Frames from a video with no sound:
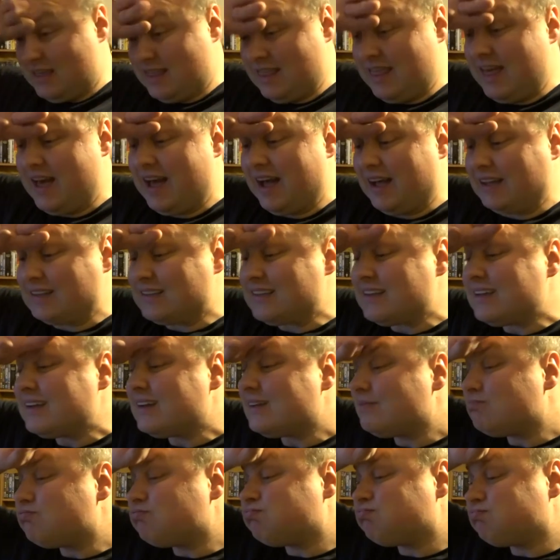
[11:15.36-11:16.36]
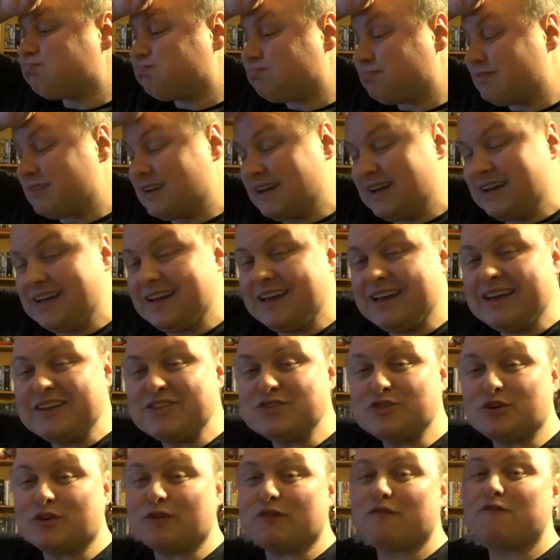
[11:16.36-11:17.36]
That
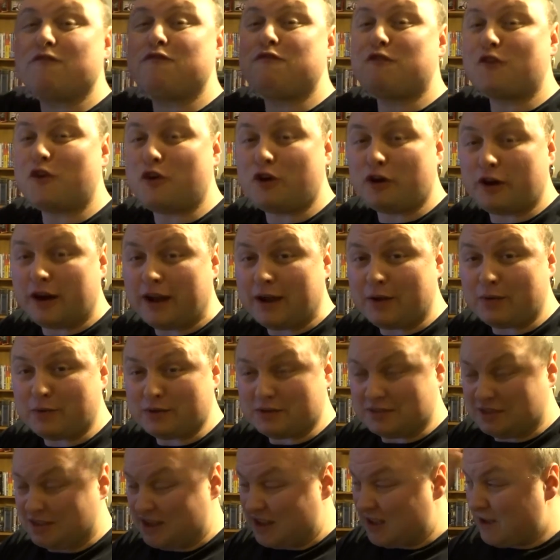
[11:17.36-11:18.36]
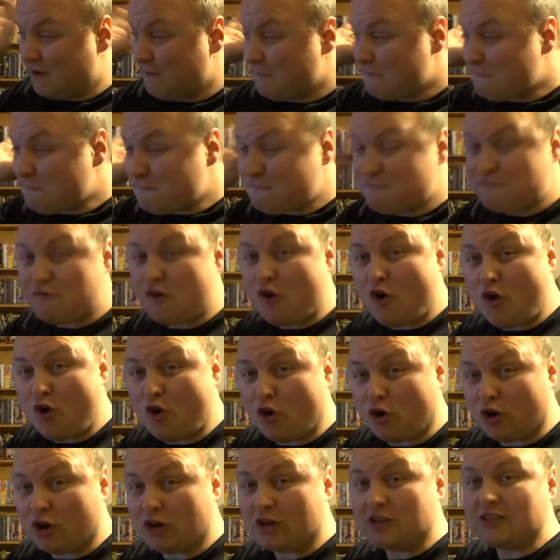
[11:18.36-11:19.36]
took 4 hours.
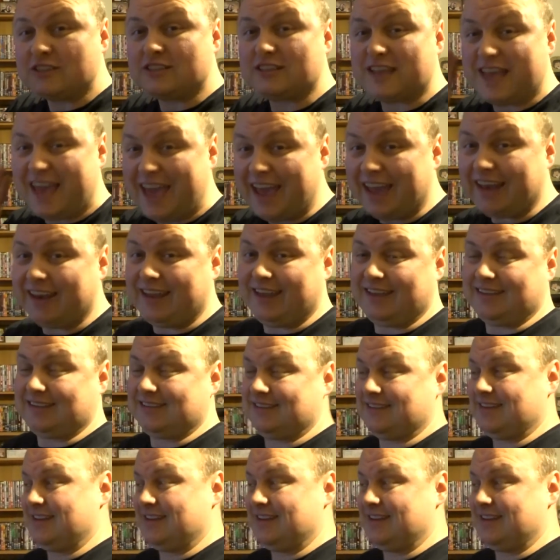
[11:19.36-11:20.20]
Four to edit.